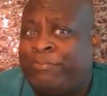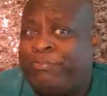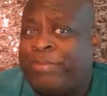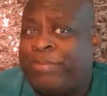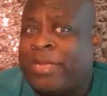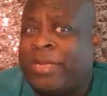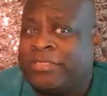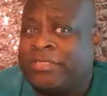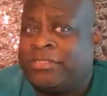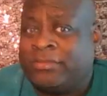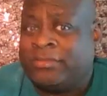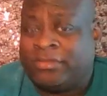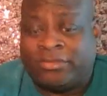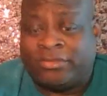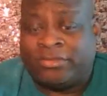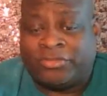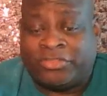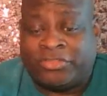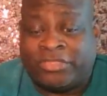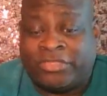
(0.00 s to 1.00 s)
punch you in
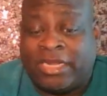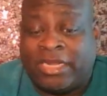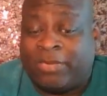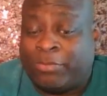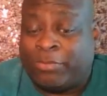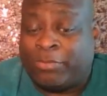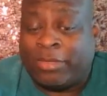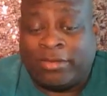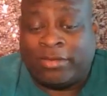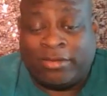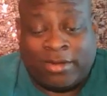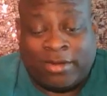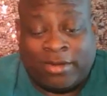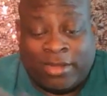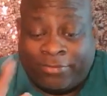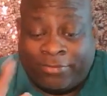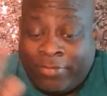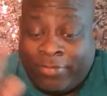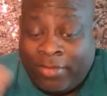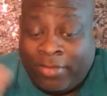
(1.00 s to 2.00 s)
your shit, but, you
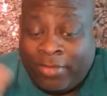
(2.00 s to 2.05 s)
know,